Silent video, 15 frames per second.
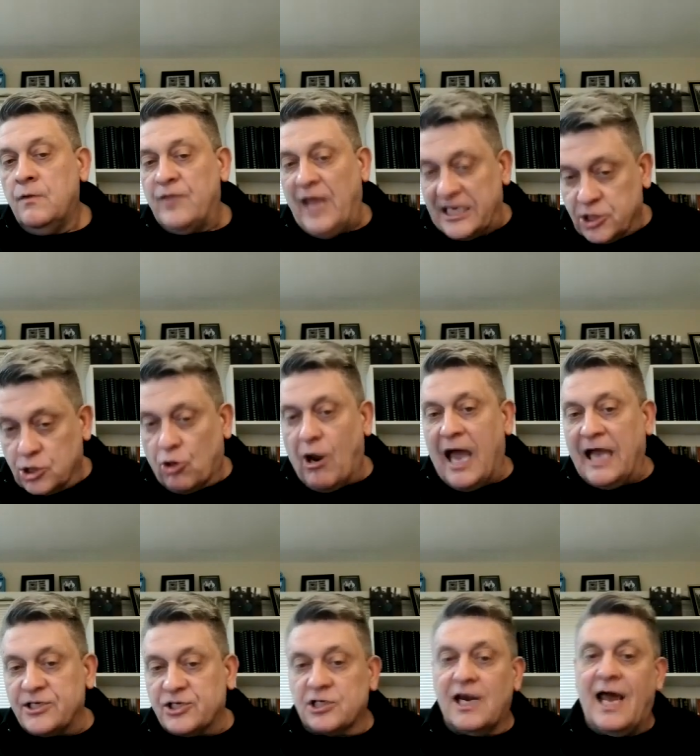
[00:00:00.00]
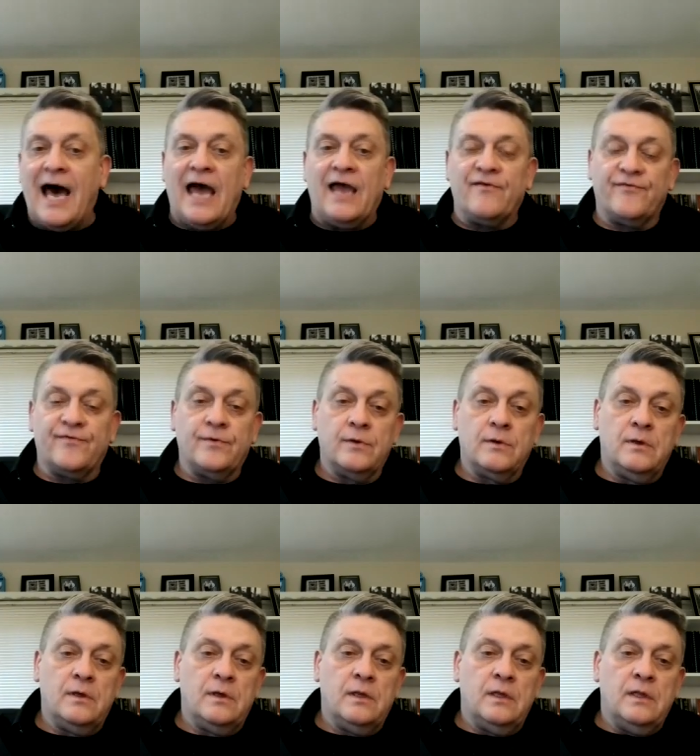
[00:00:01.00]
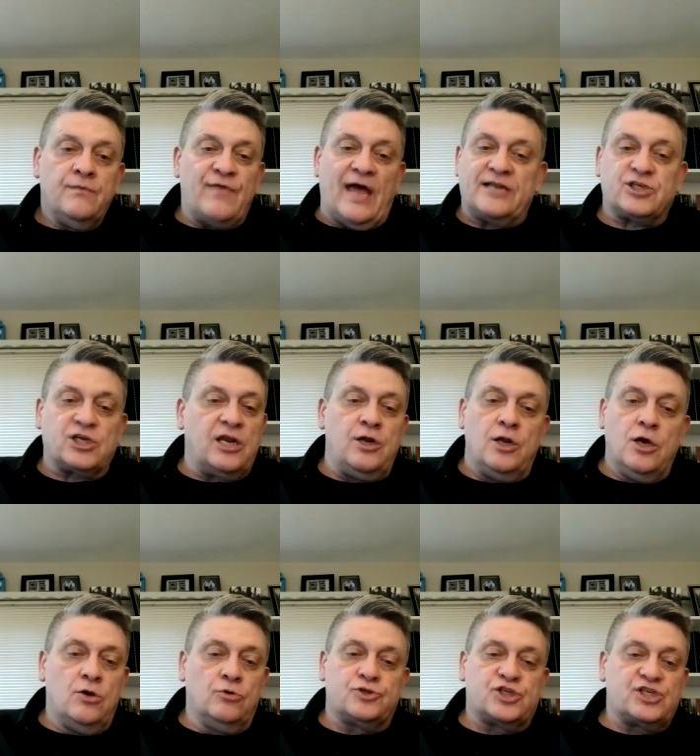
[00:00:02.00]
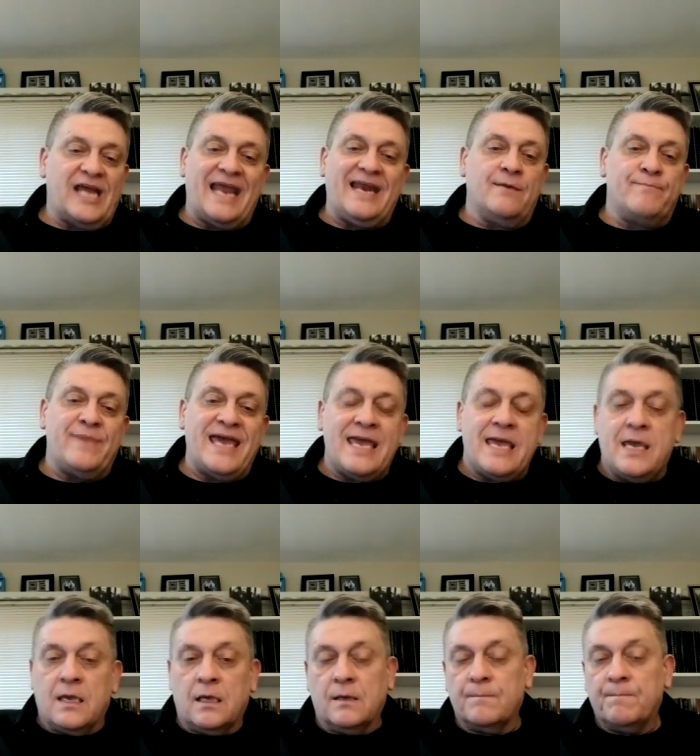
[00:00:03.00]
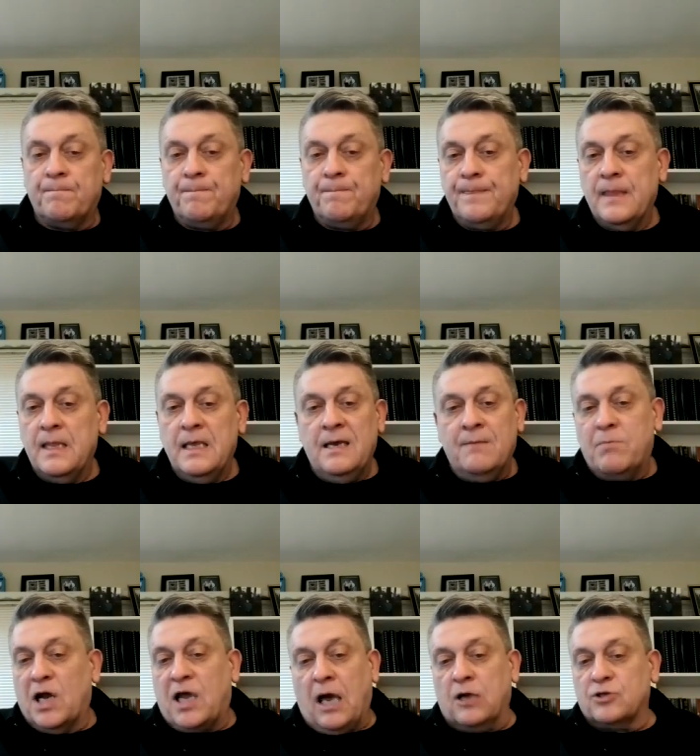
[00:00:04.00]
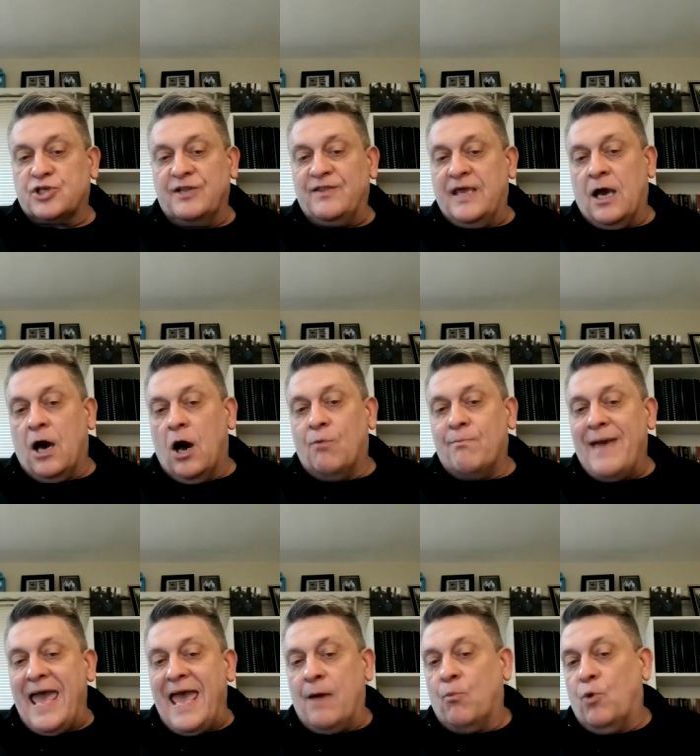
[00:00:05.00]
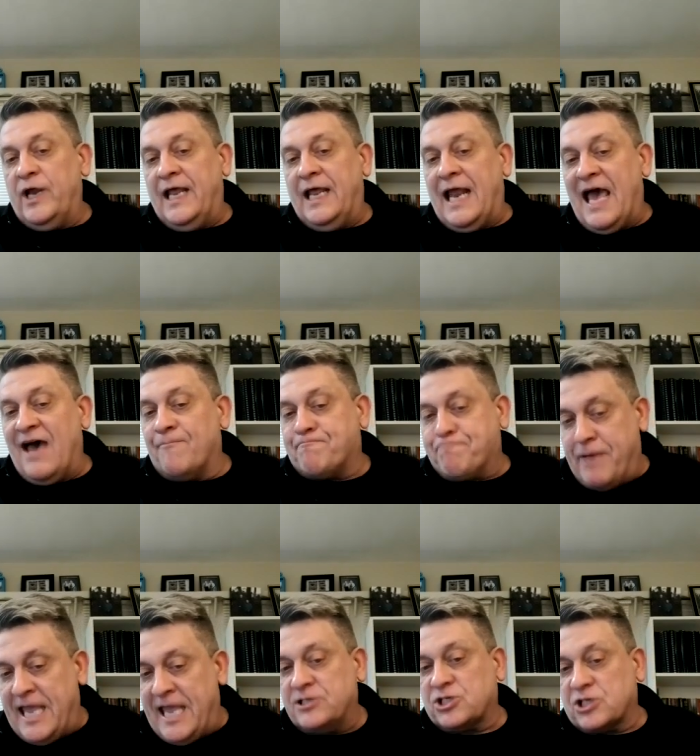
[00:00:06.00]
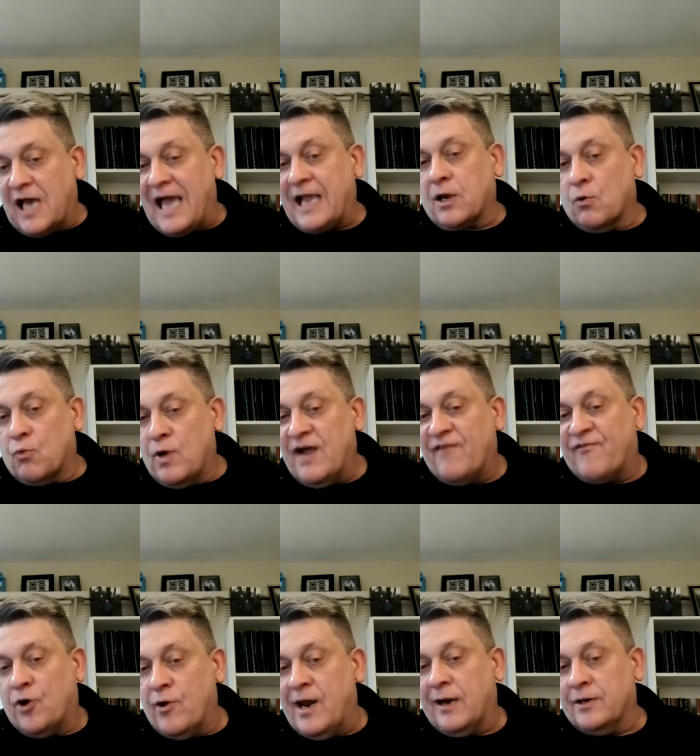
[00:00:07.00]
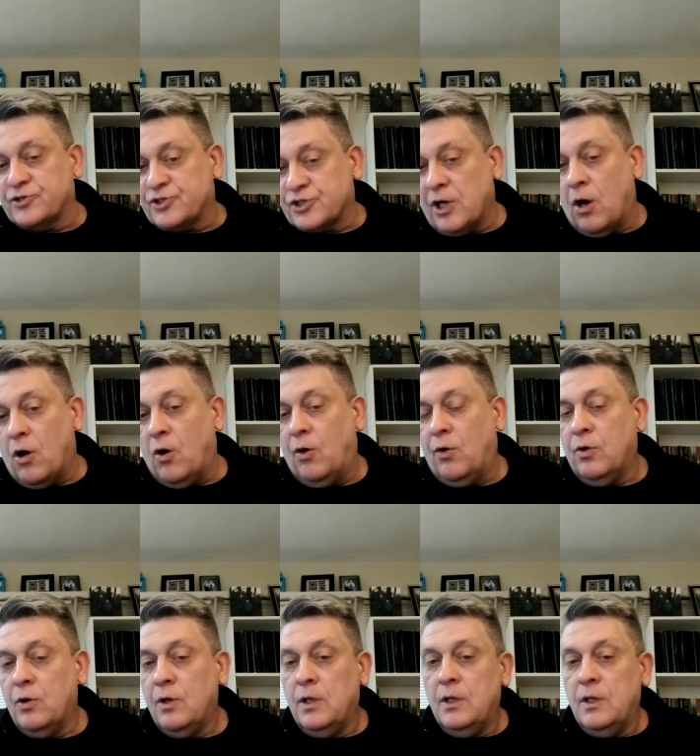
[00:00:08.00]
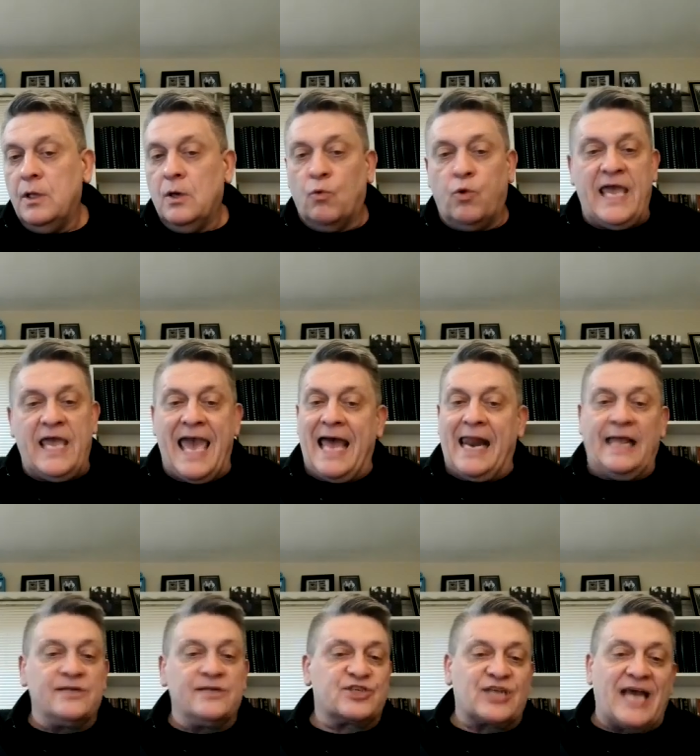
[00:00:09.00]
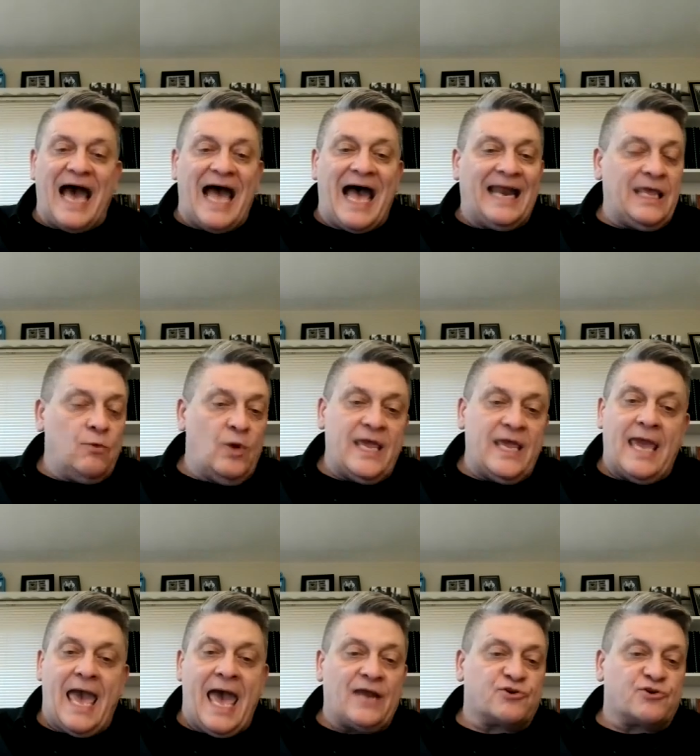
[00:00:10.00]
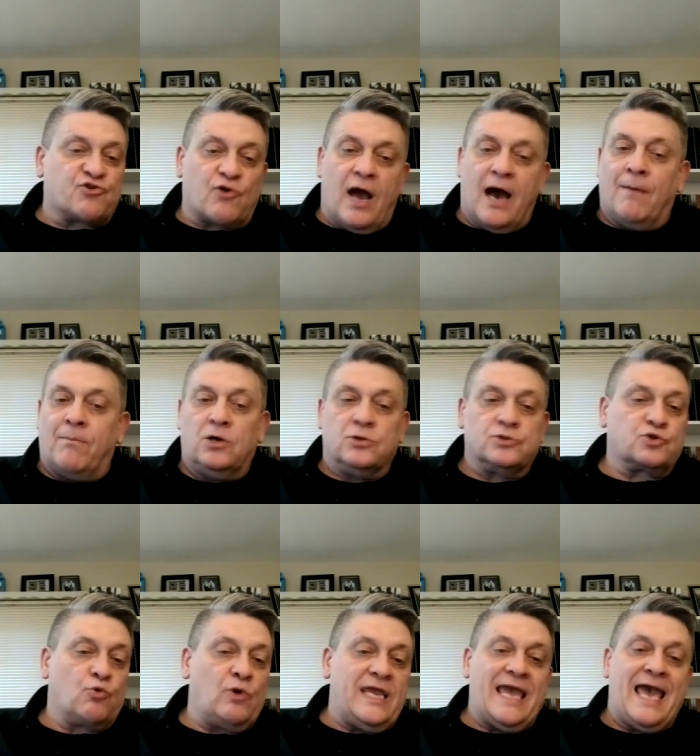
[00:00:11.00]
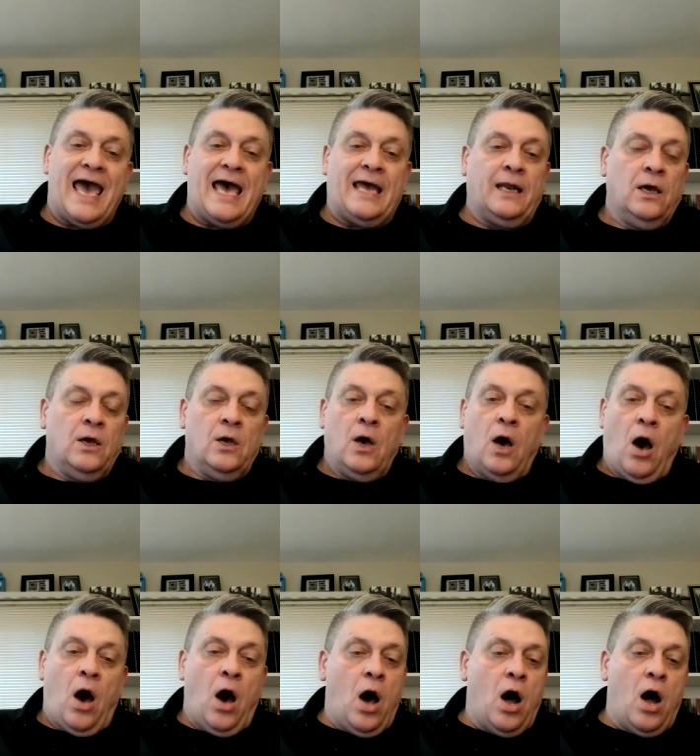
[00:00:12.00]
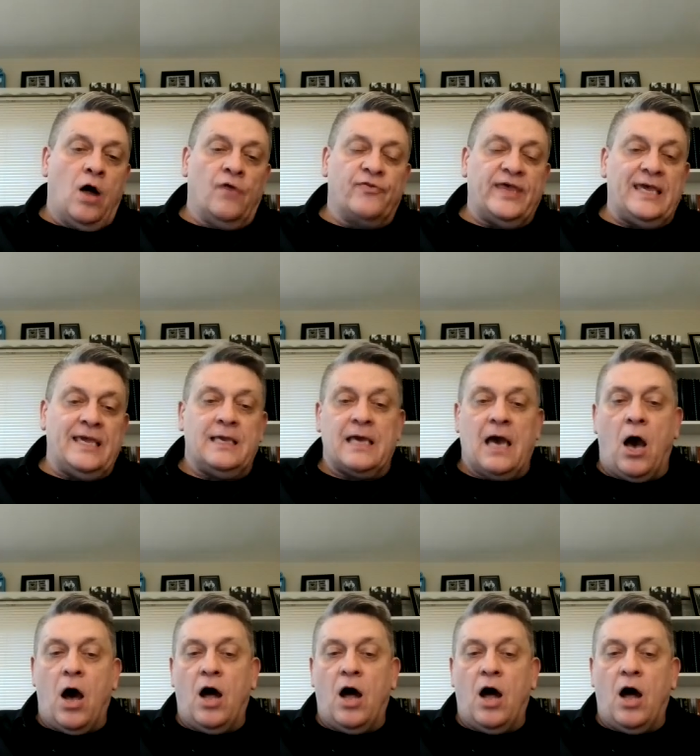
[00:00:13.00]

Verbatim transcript: That's Christ's life. That's a new state of being. Because in the old man, we didn't have peace like a river in our soul. We had anxiety. We had troubles. We had all the